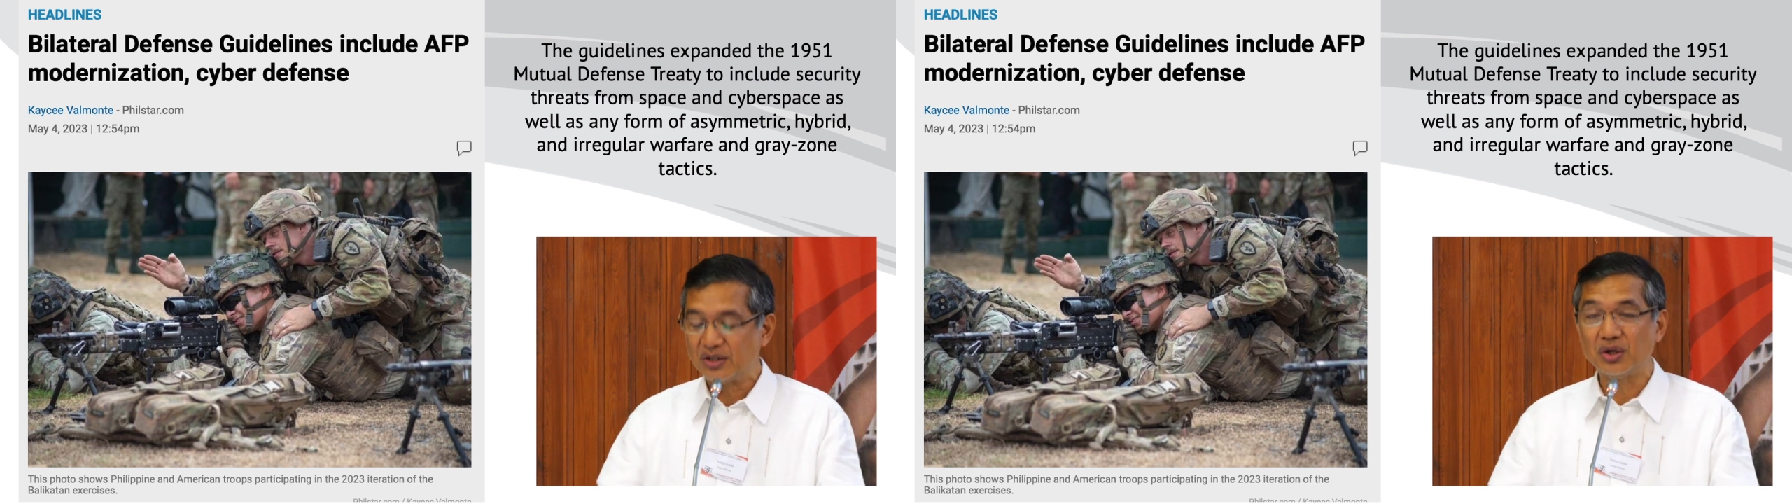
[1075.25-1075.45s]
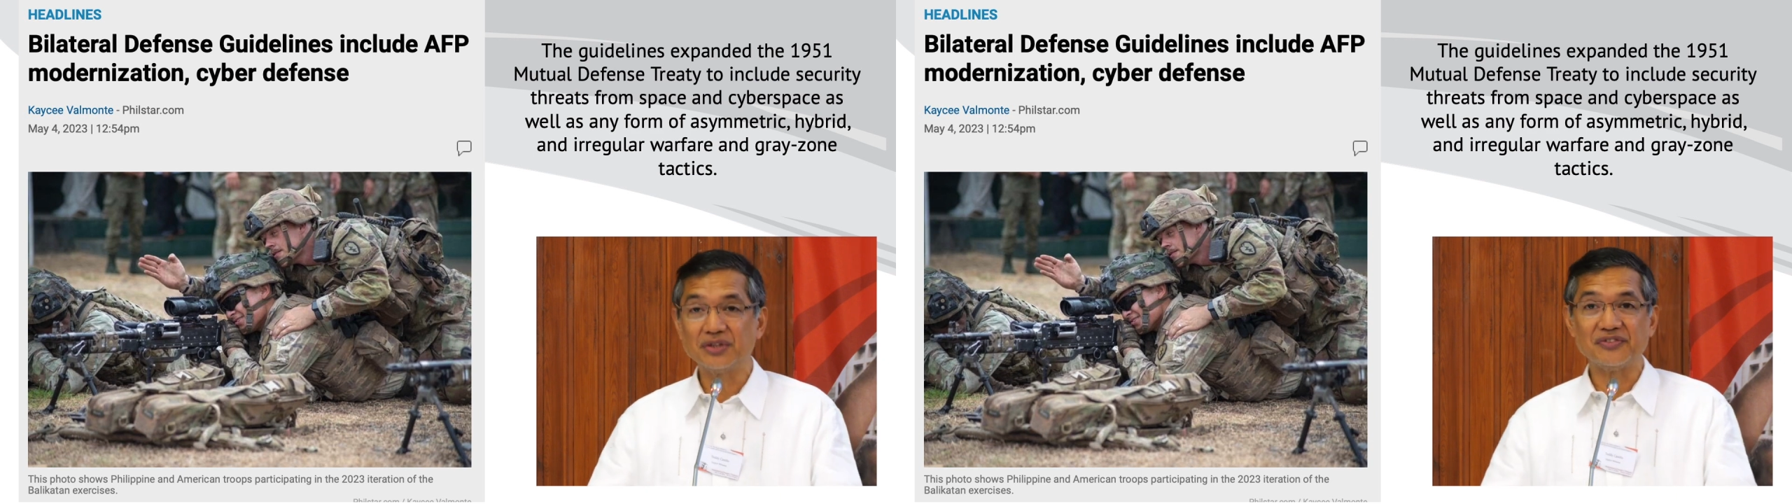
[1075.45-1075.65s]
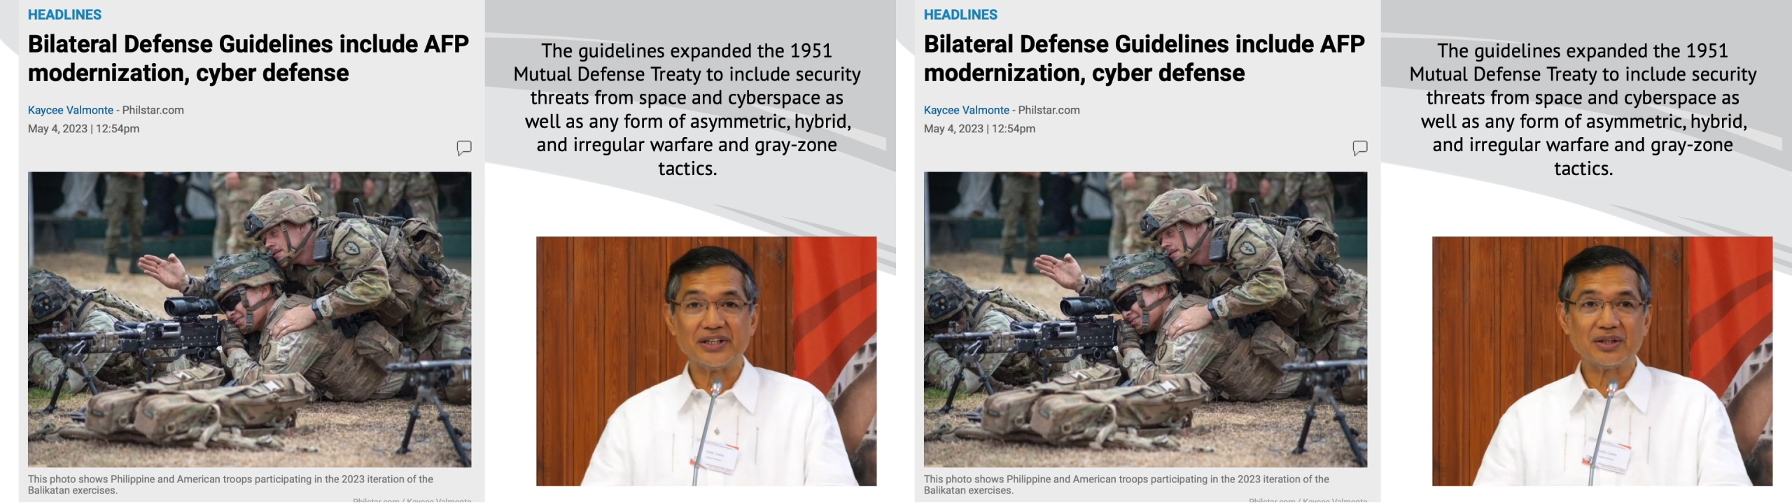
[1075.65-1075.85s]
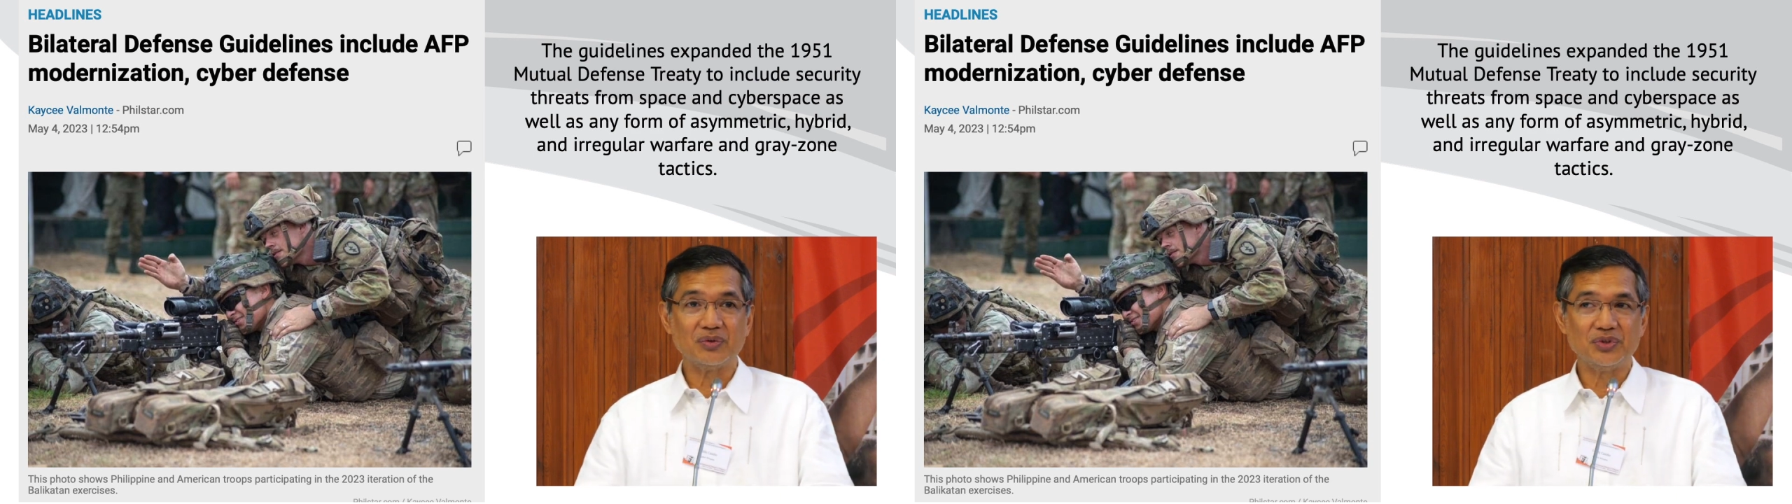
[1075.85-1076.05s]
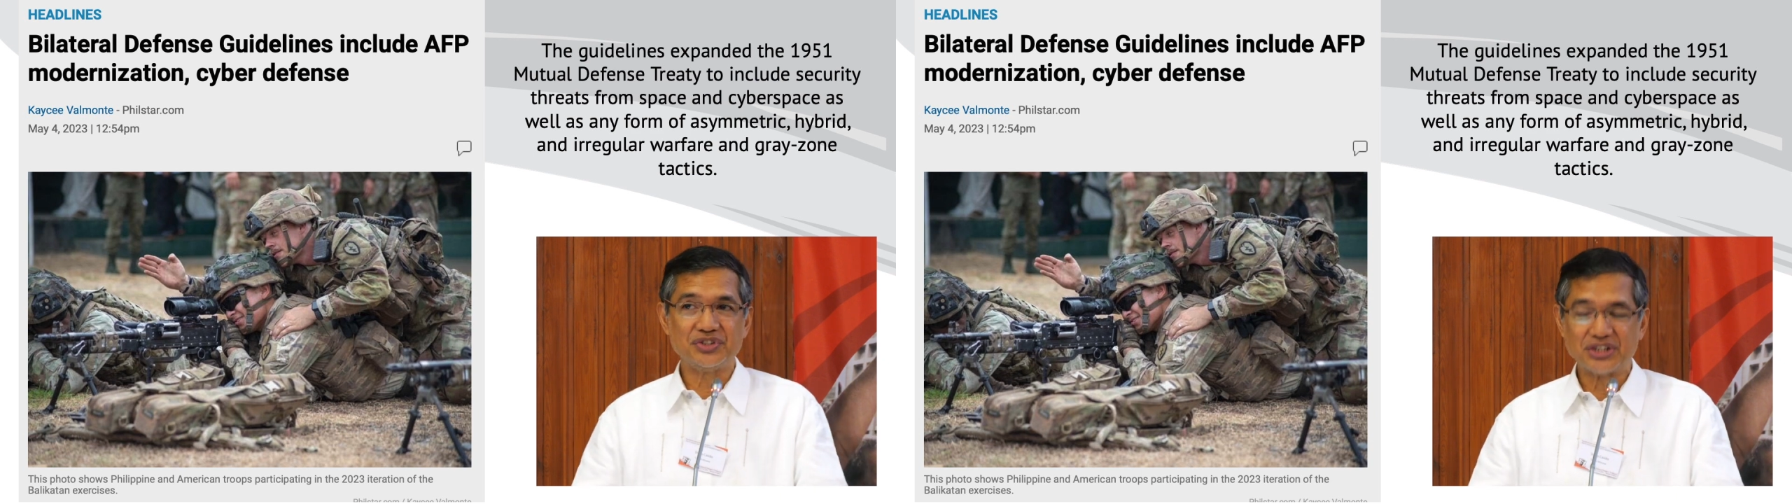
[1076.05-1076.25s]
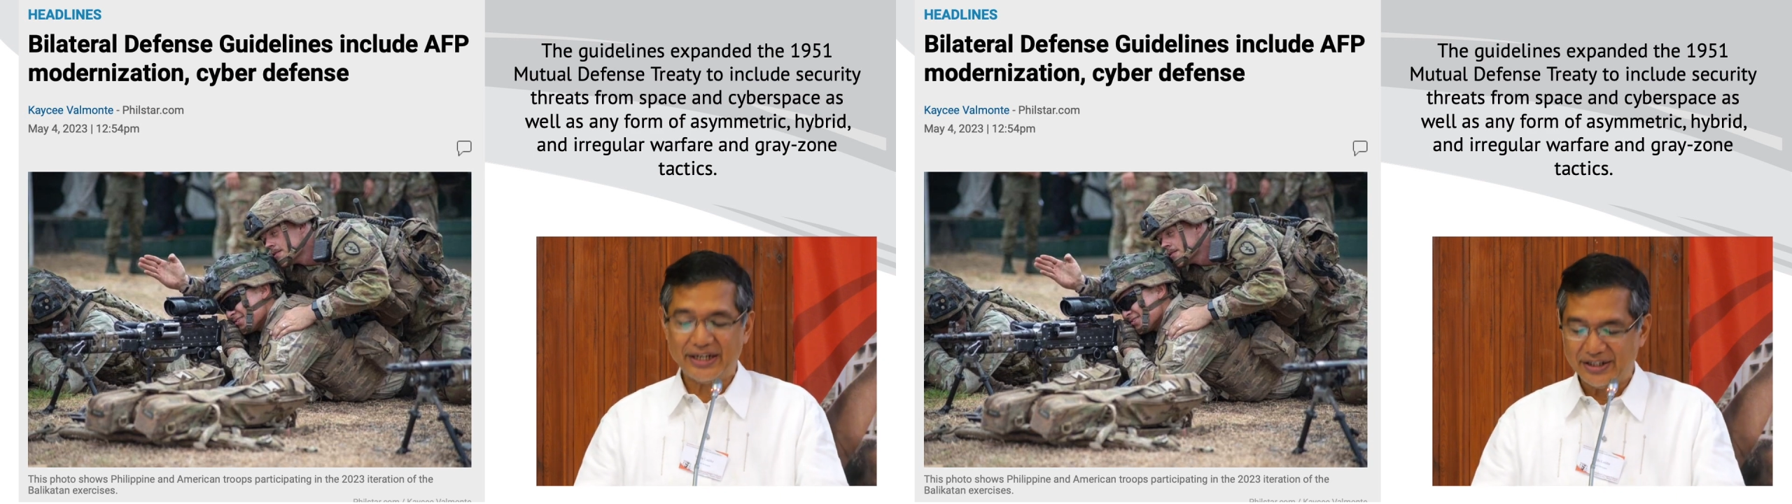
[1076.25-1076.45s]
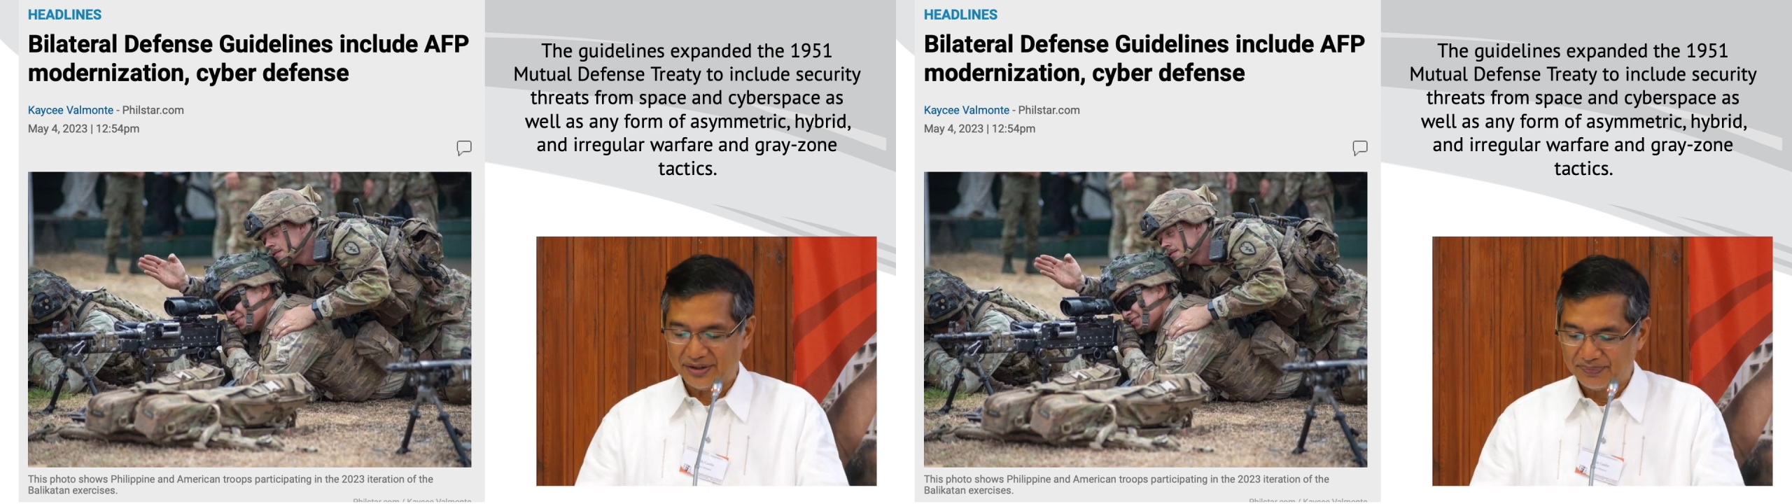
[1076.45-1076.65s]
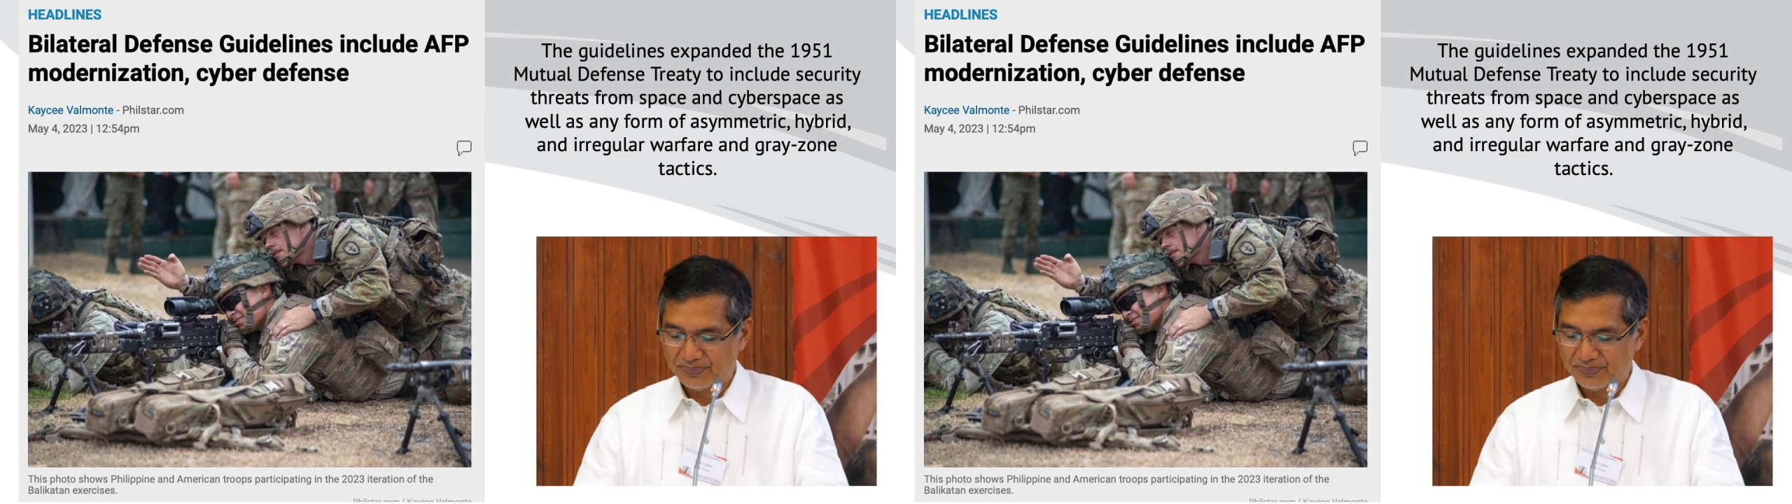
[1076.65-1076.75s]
conflict with China.